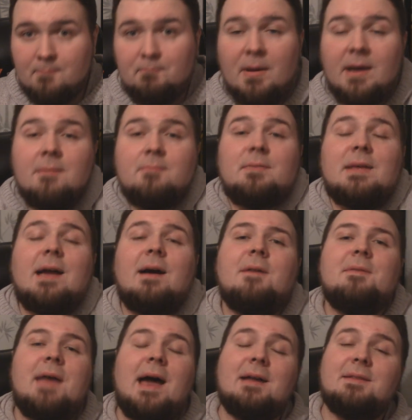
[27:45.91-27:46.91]
But
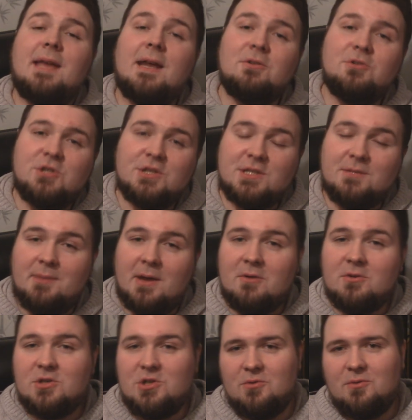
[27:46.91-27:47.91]
beyond that, that'll just
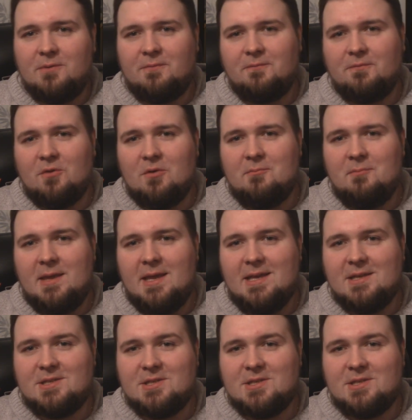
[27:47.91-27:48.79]
about do it for me.